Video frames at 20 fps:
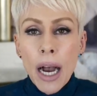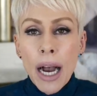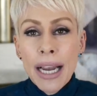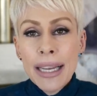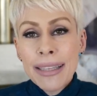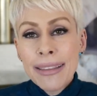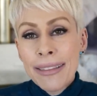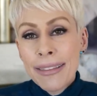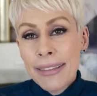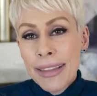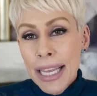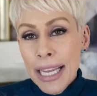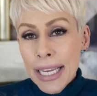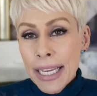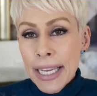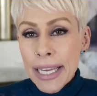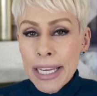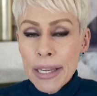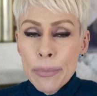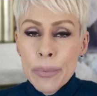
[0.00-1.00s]
I
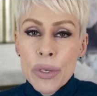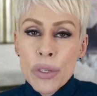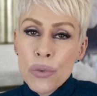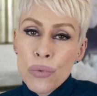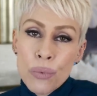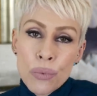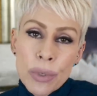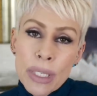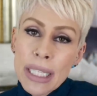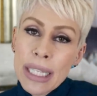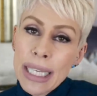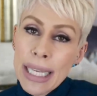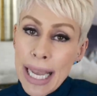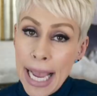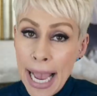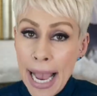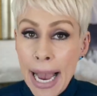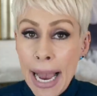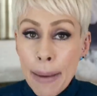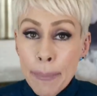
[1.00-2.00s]
think he was really
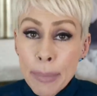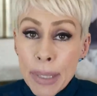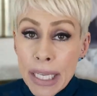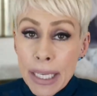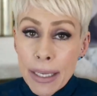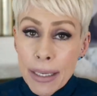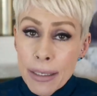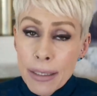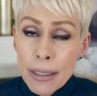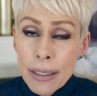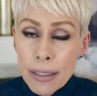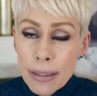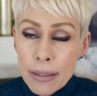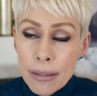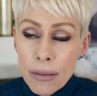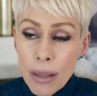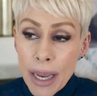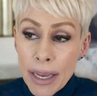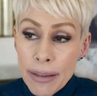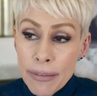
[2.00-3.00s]
happy in
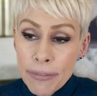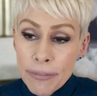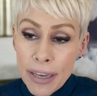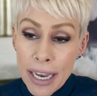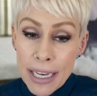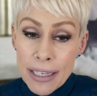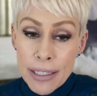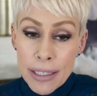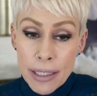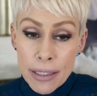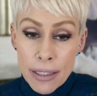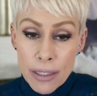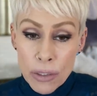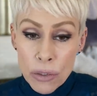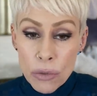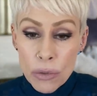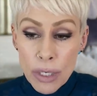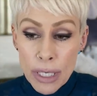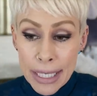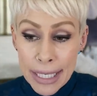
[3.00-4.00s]
his life as a little